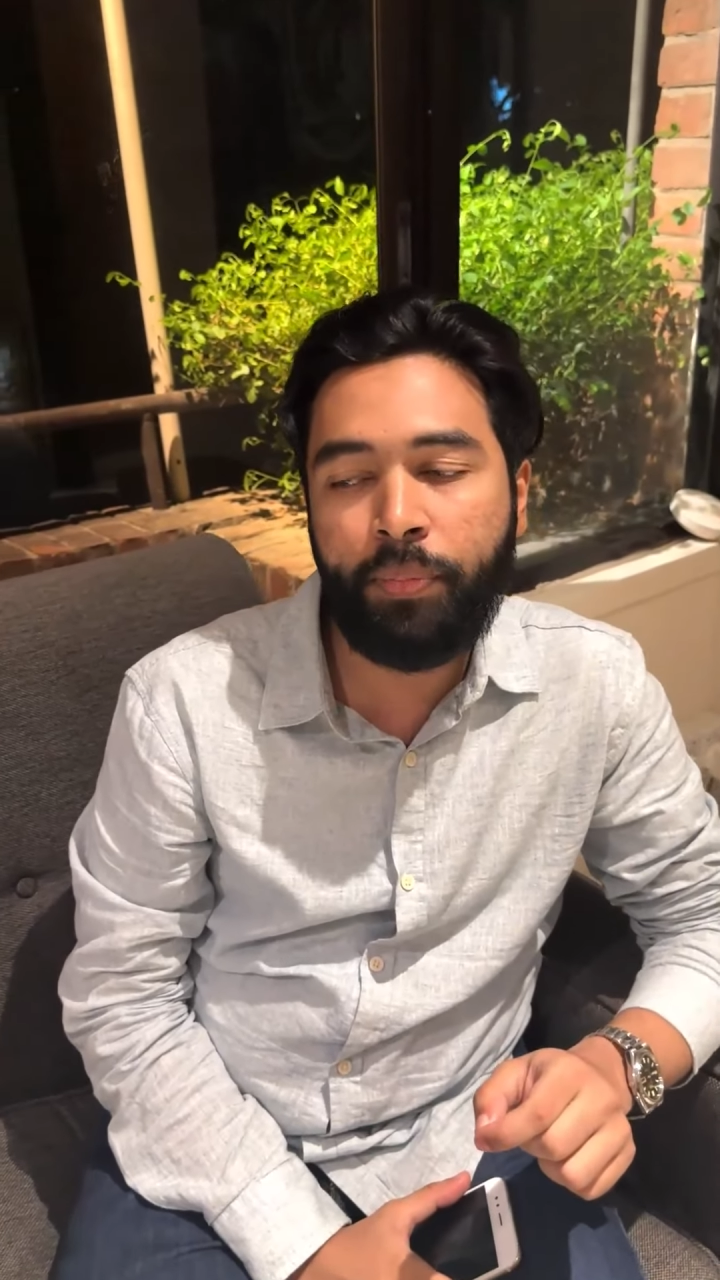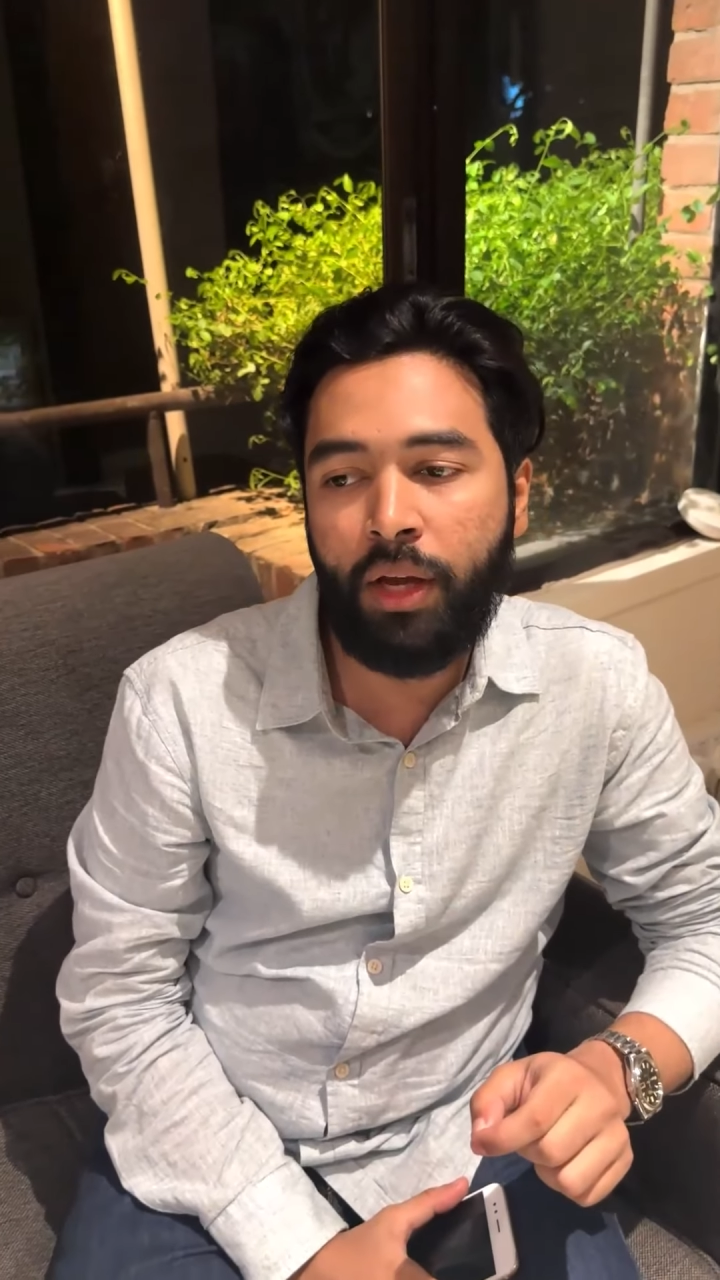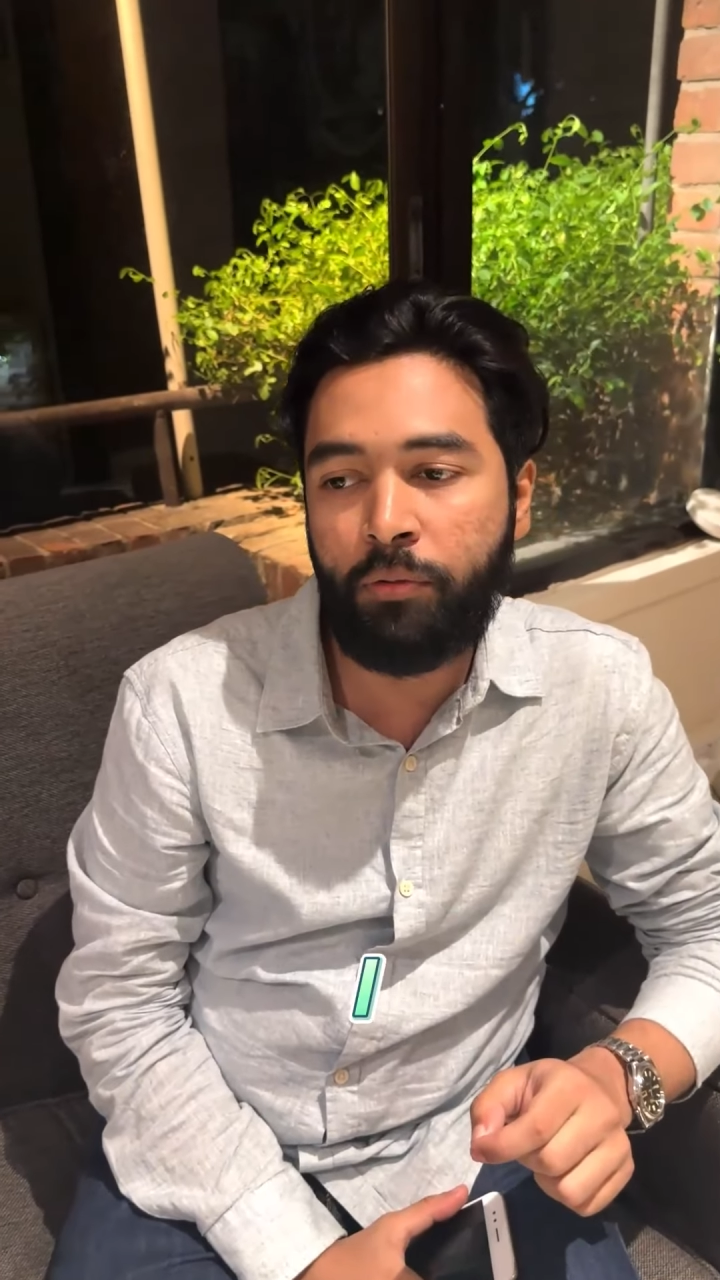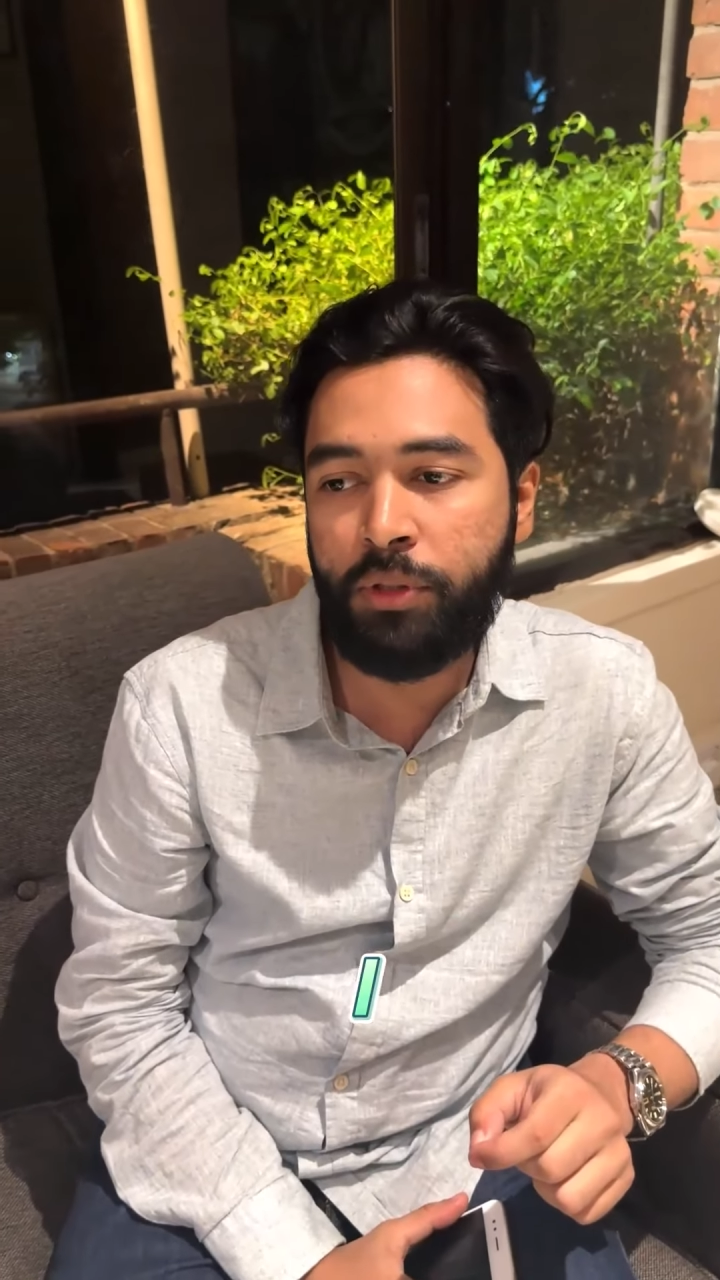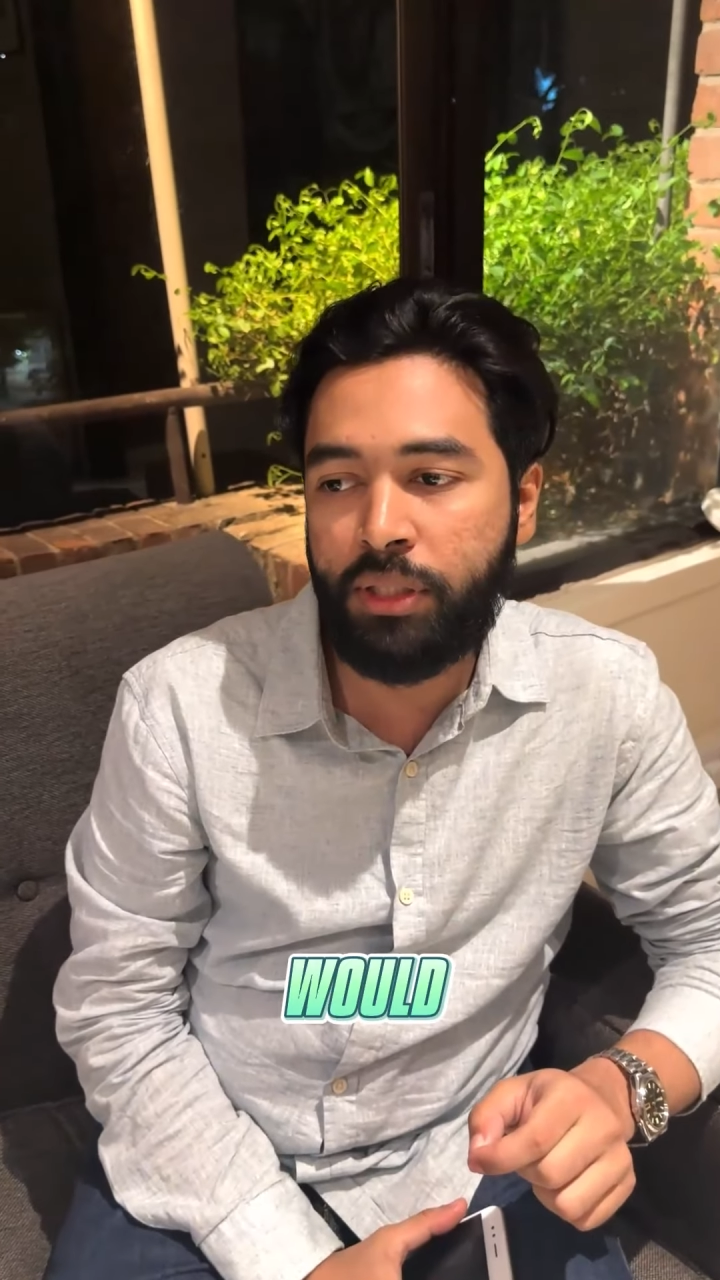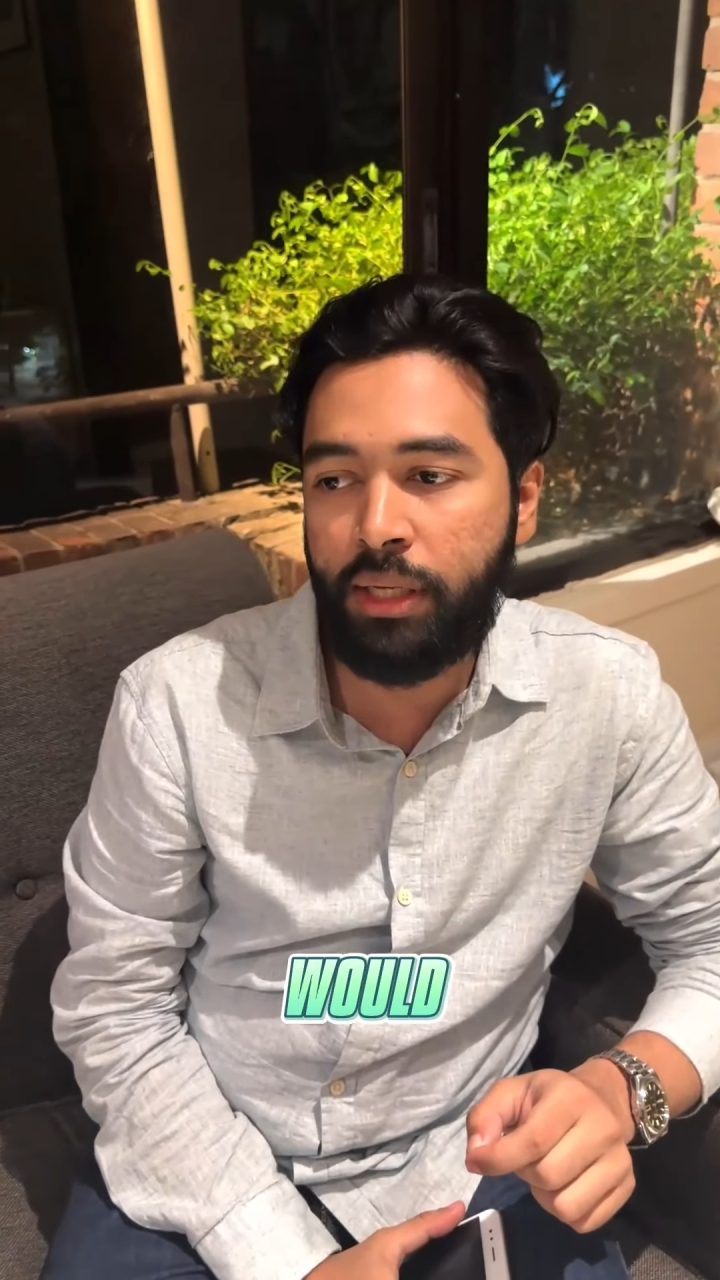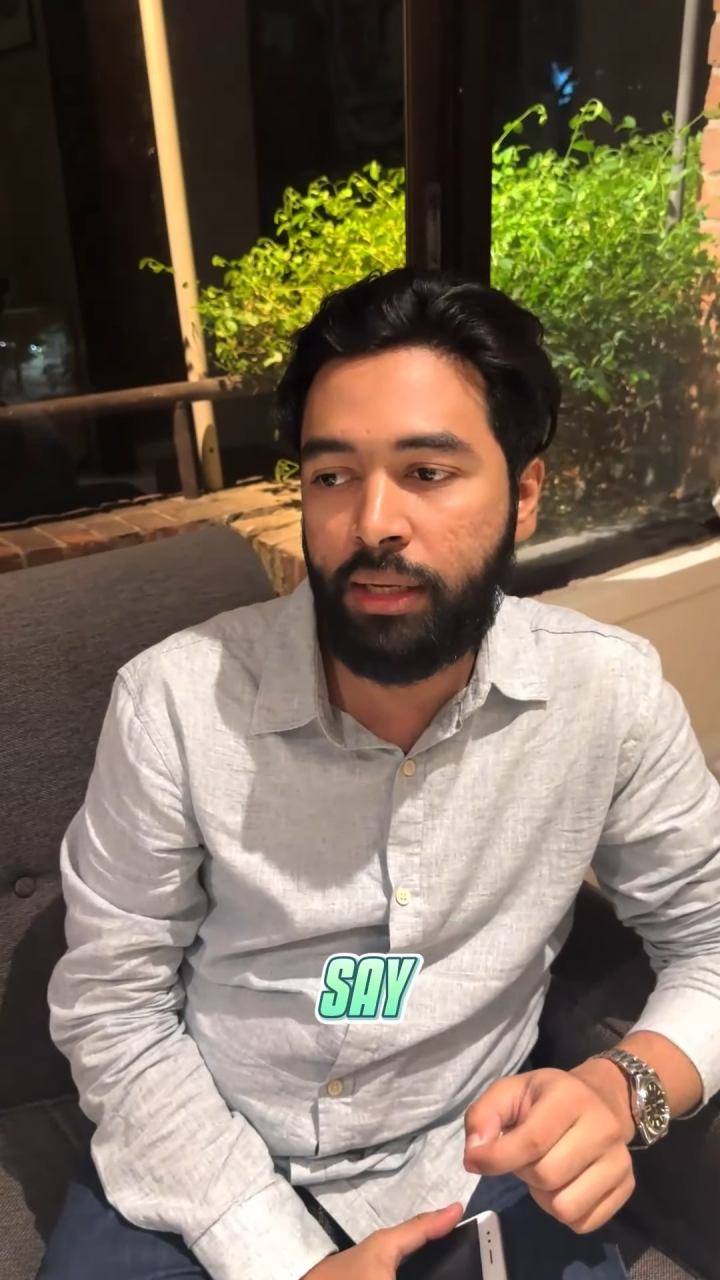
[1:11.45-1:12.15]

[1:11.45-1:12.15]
I would say